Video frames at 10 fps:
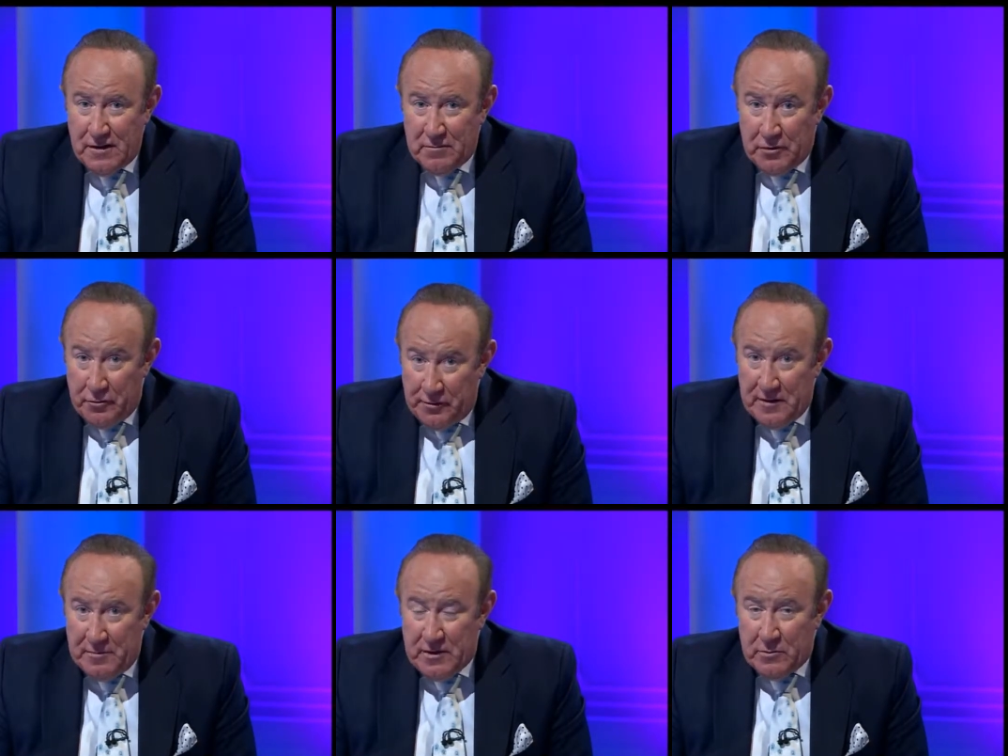But the really
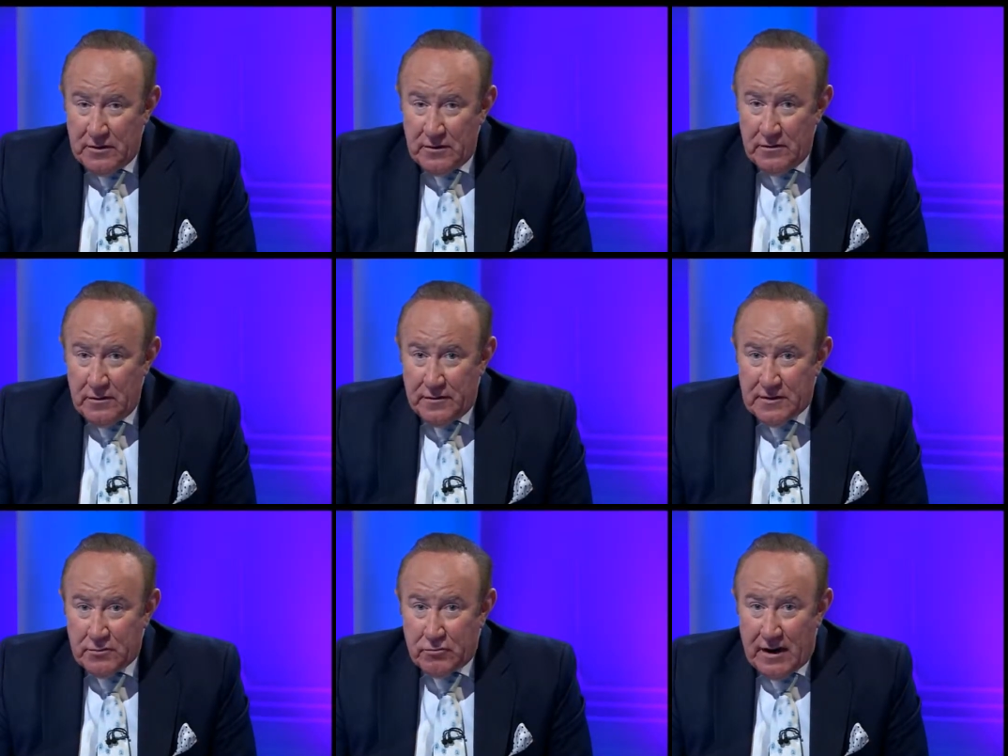big one,
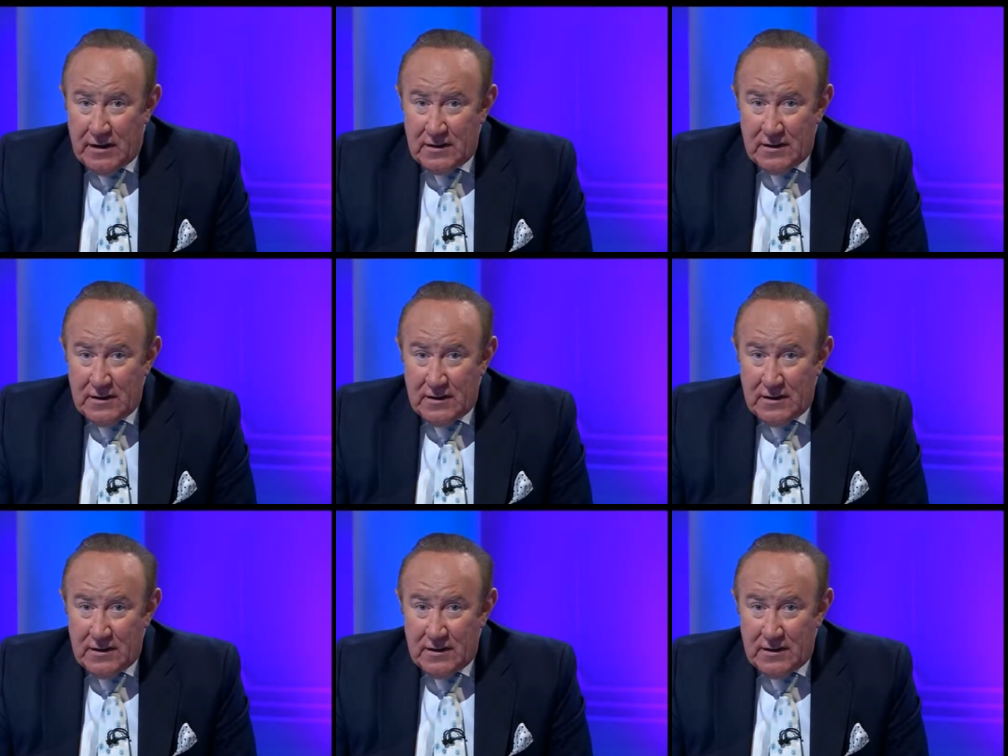universal credit,